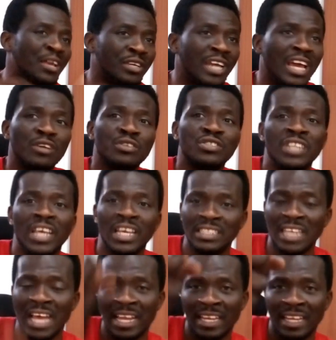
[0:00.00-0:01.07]
you get on stage
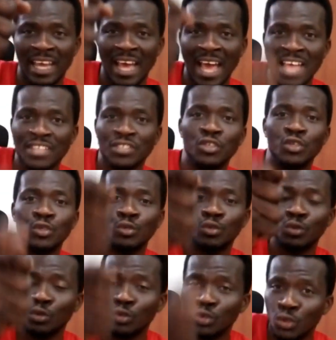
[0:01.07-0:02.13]
and they ask you
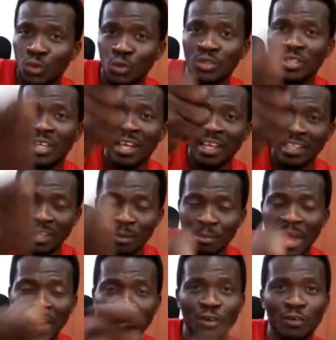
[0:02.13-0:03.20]
to use the
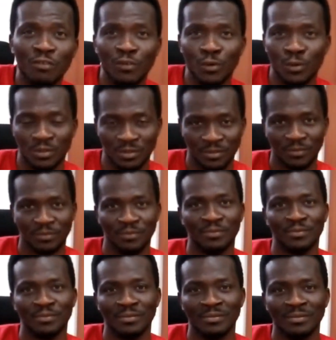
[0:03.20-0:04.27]
microphone,
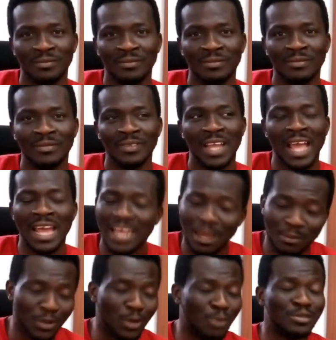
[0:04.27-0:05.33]
and
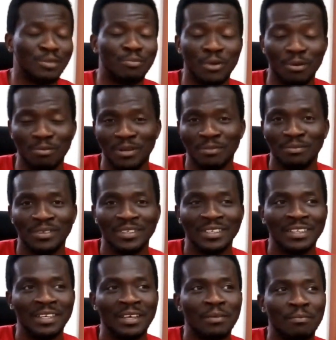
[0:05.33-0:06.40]
that becomes a problem
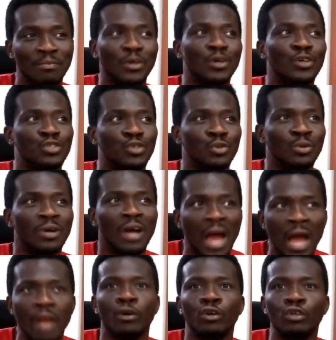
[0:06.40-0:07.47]
because you
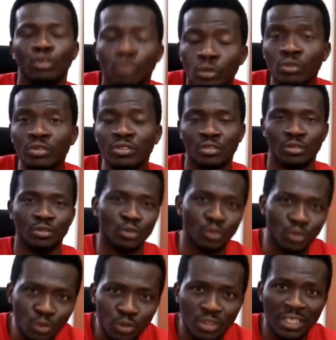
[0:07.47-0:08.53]
are not used to
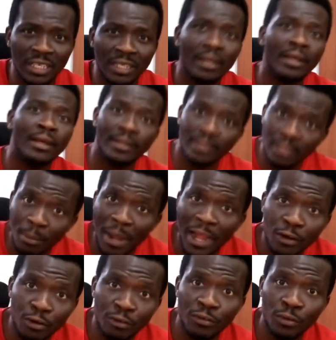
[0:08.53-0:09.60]
using the
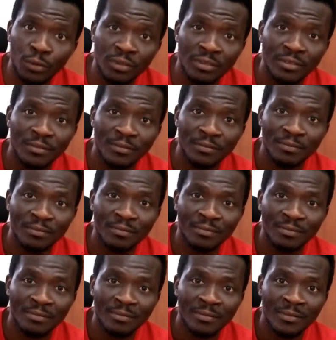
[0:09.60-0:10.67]
microphone.
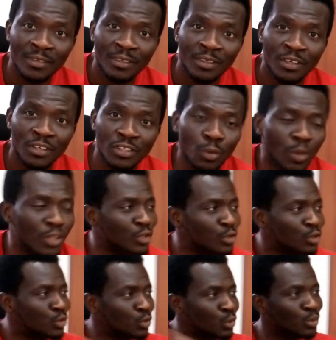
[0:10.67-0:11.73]
So what do you
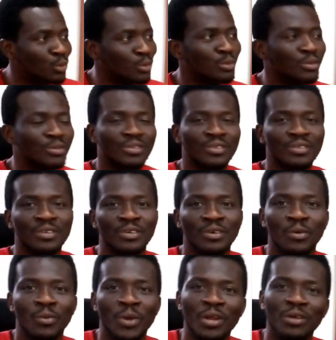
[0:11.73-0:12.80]
do
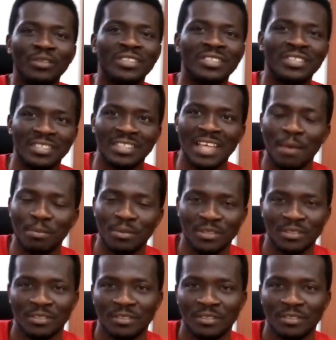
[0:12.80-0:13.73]
when all these things happen?